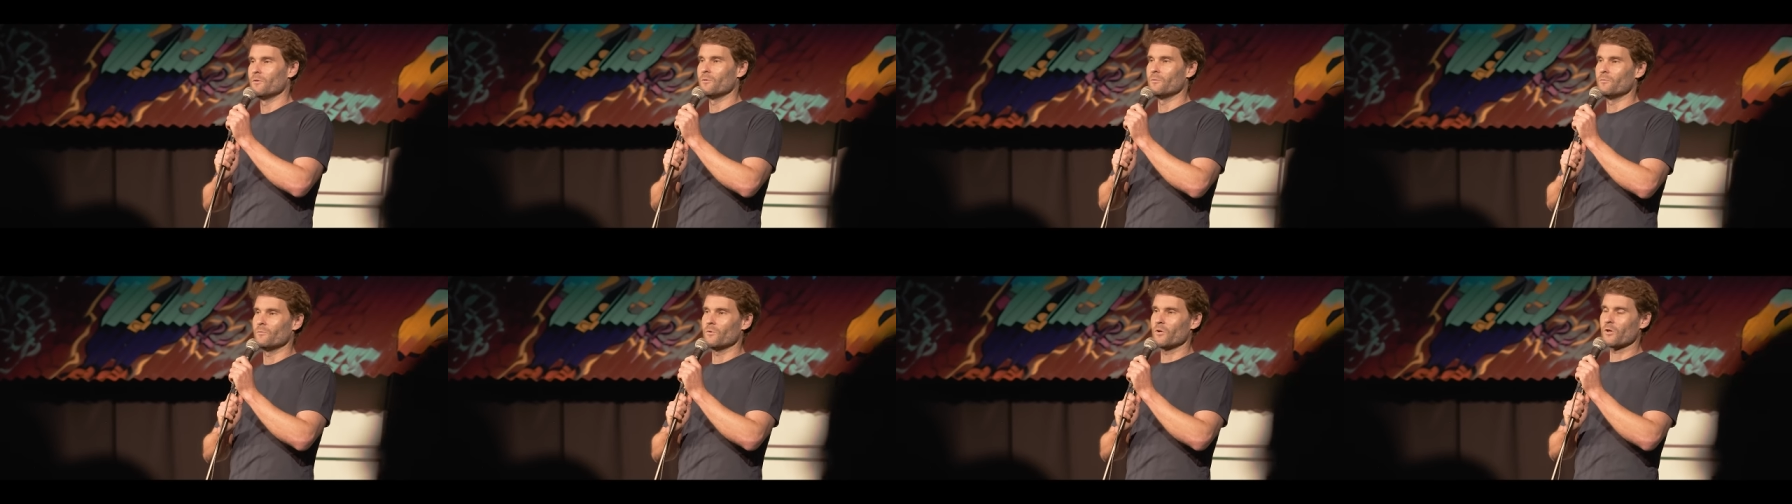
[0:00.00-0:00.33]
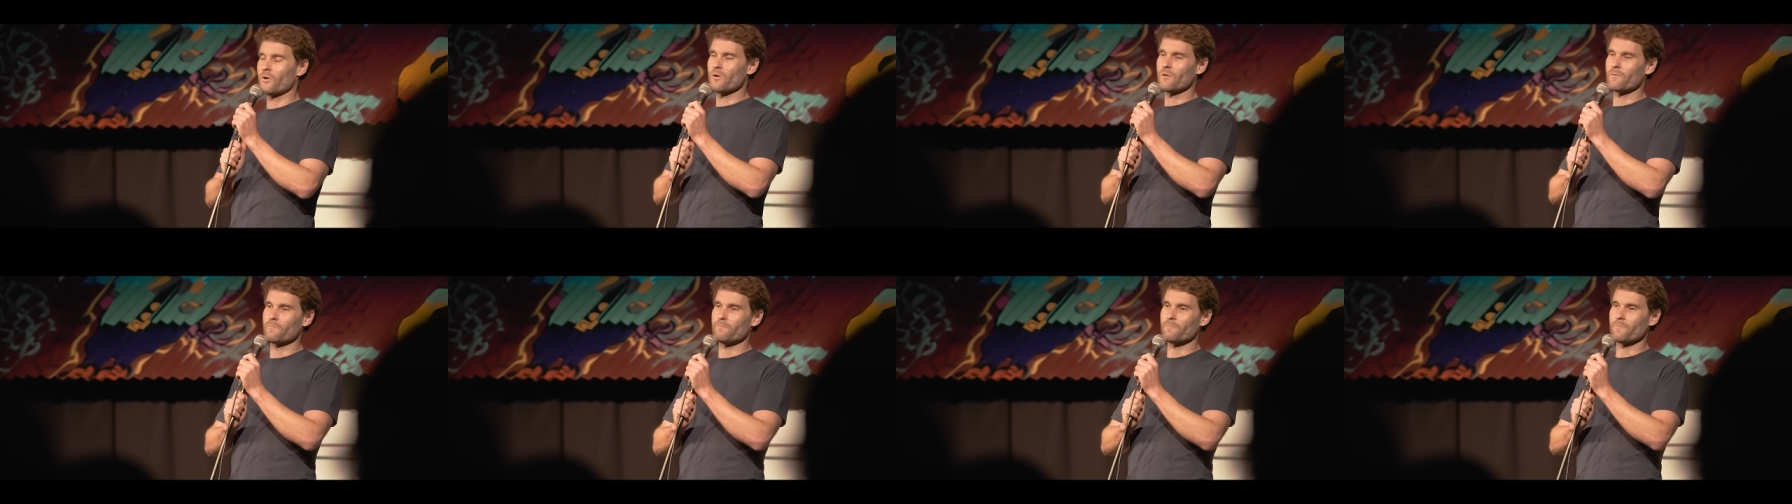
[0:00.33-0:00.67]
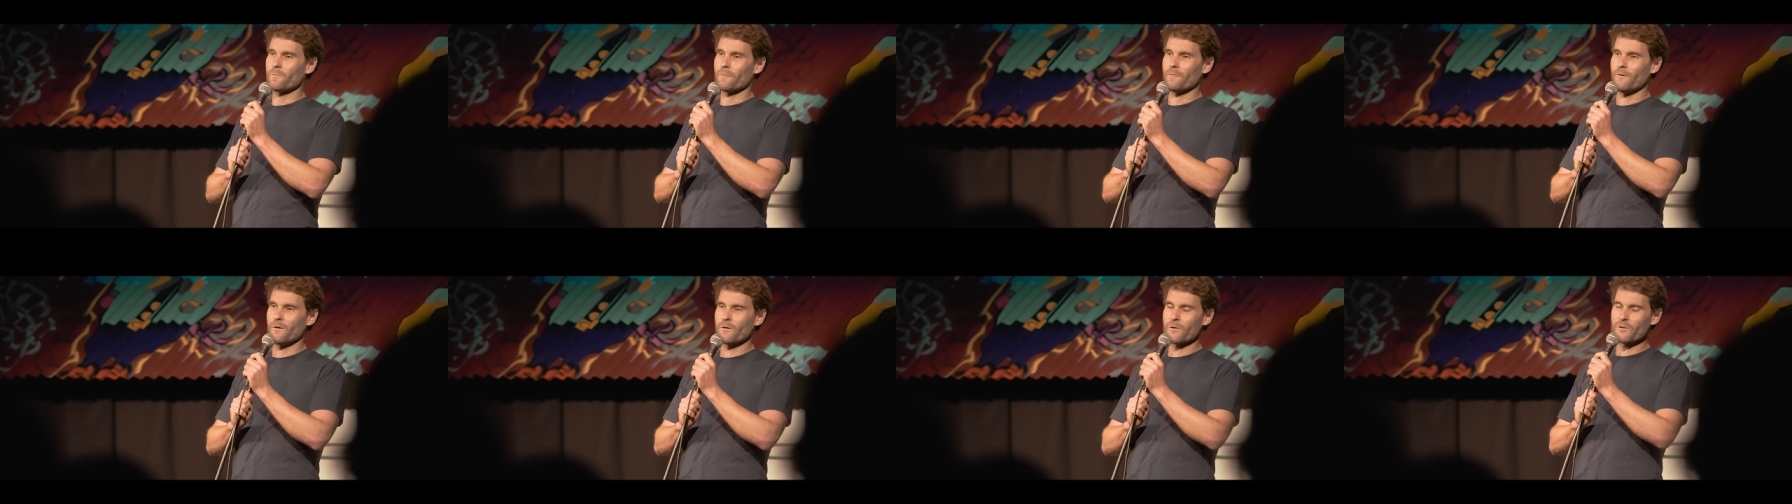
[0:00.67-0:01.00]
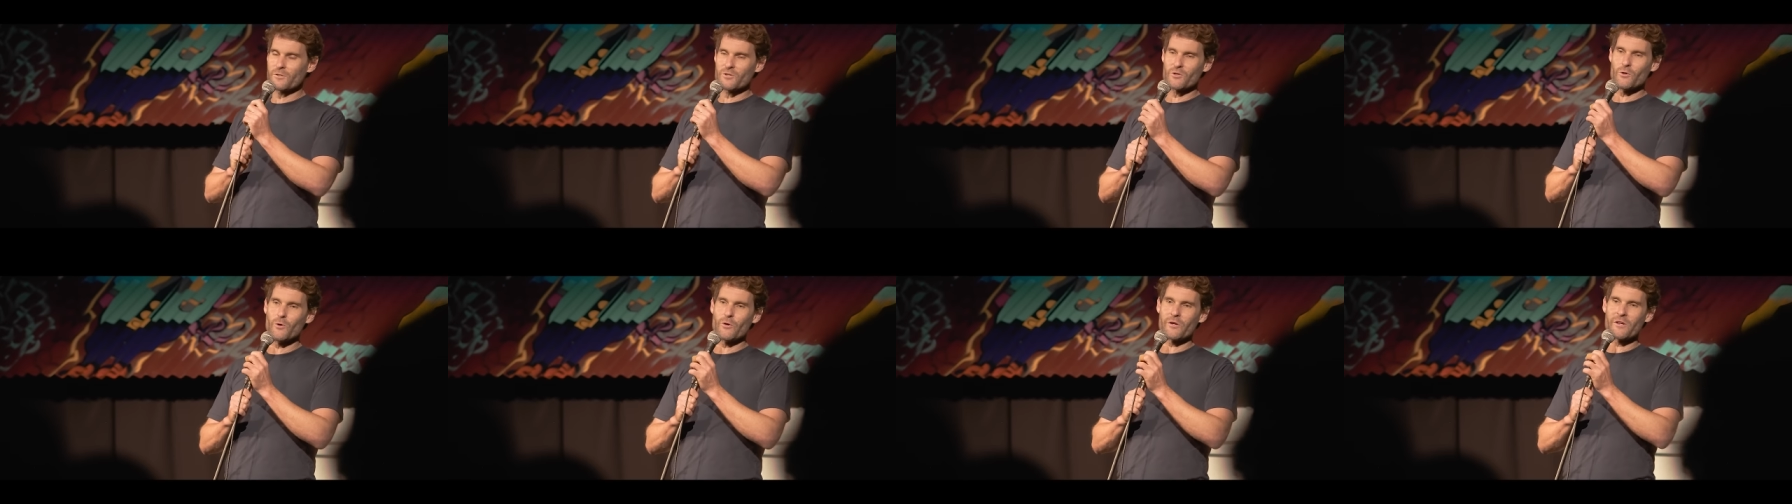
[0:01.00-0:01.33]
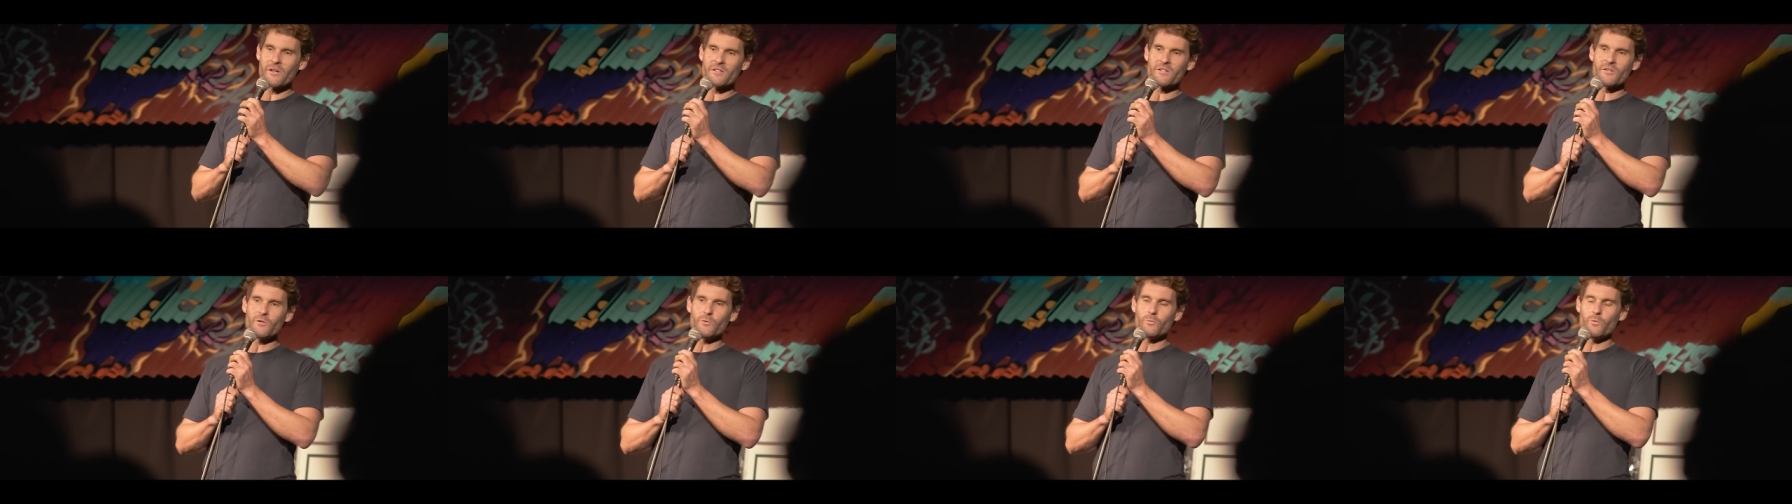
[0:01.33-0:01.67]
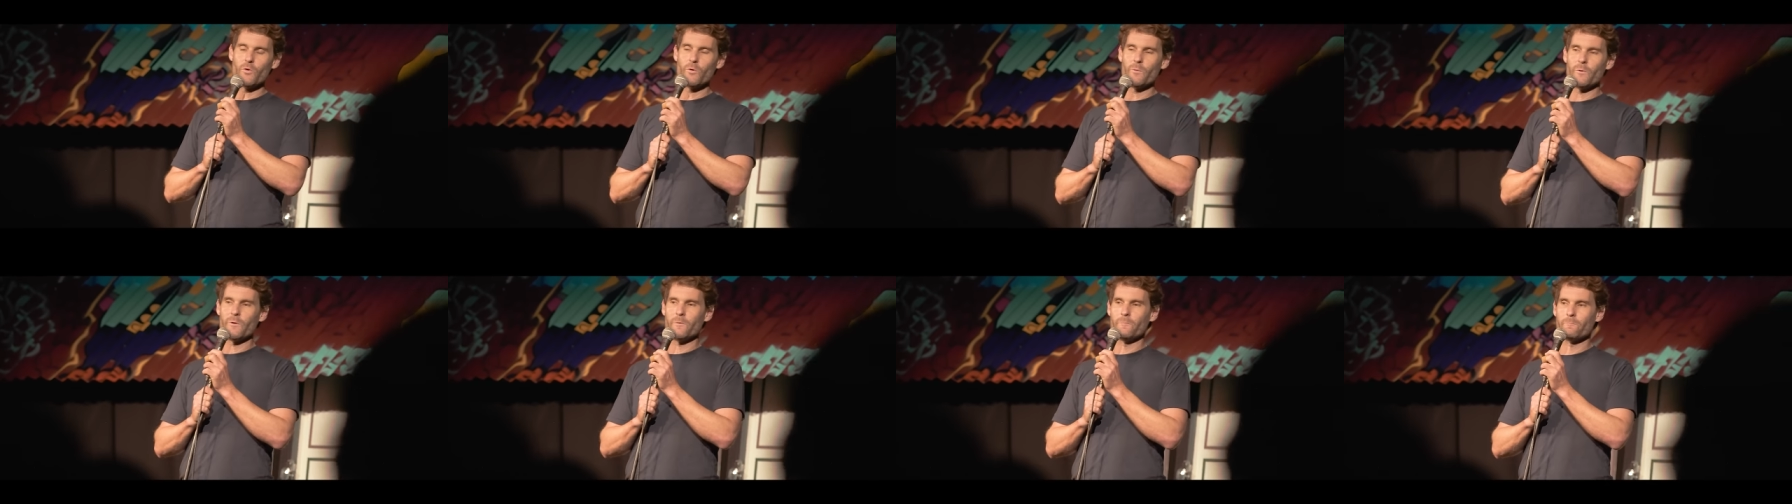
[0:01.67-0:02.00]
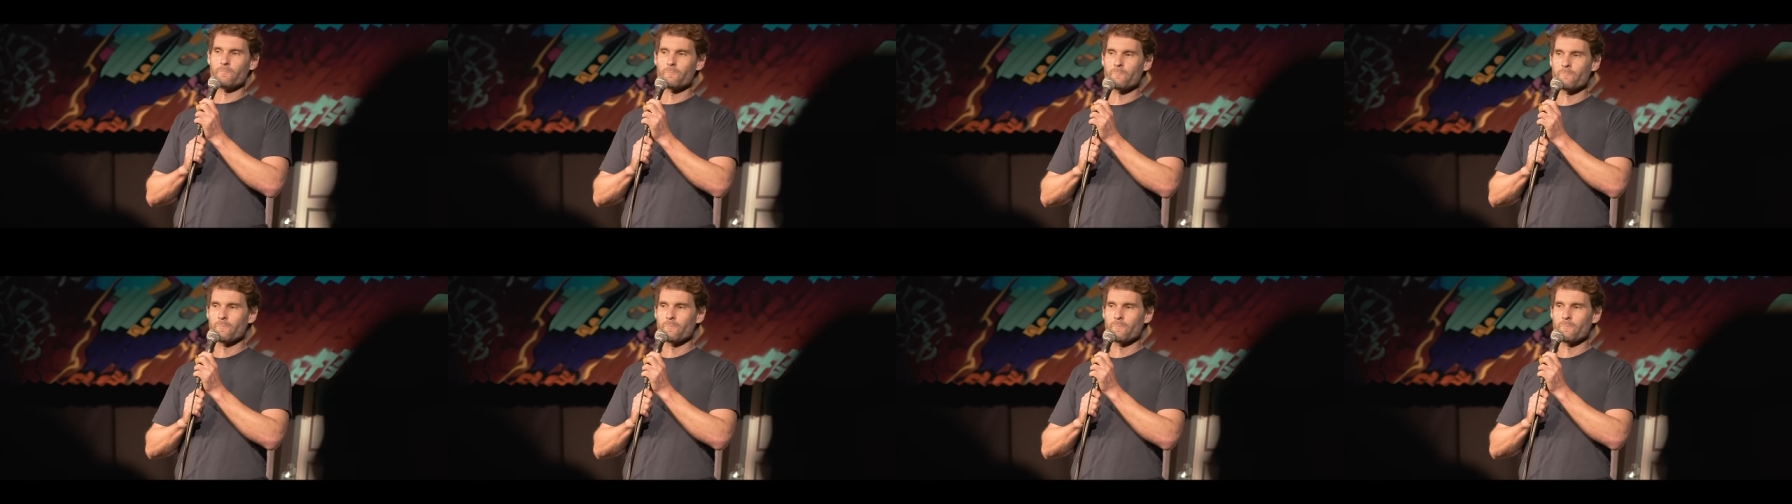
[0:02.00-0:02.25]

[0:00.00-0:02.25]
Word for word: but I got, I got talking to the woman,